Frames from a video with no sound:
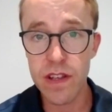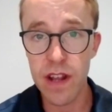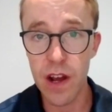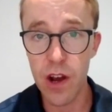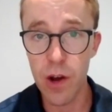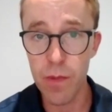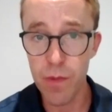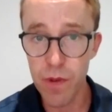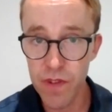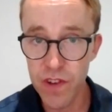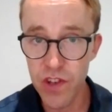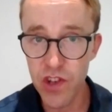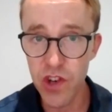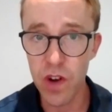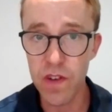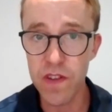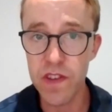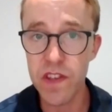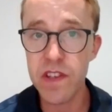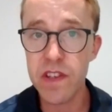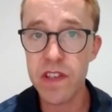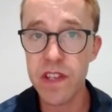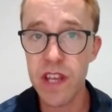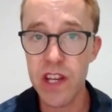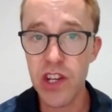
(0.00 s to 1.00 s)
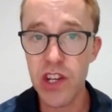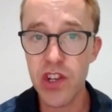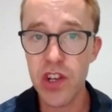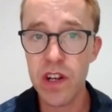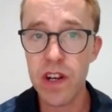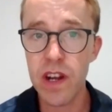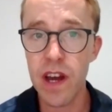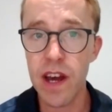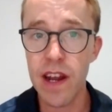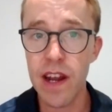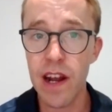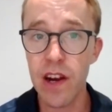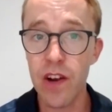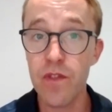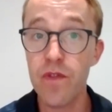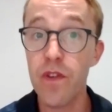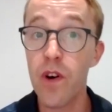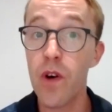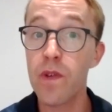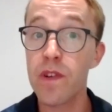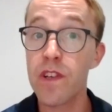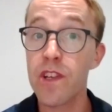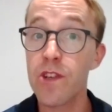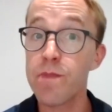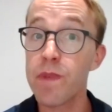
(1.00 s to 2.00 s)
I hope you've enjoyed this session and I look
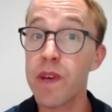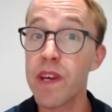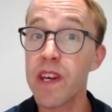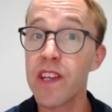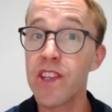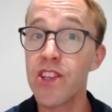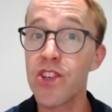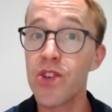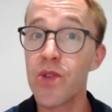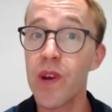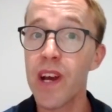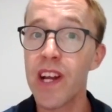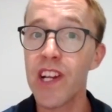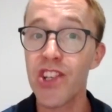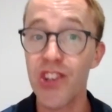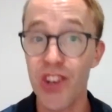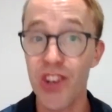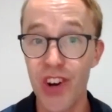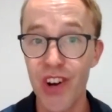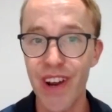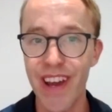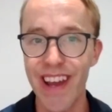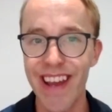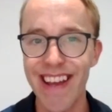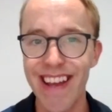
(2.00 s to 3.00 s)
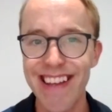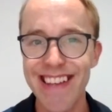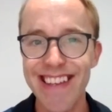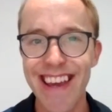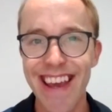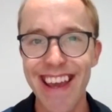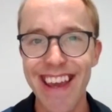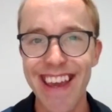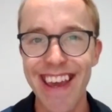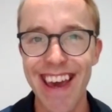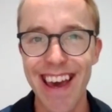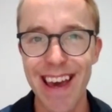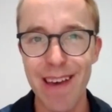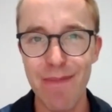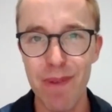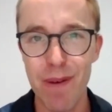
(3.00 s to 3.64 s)
forward to speaking to you again shortly. Take care.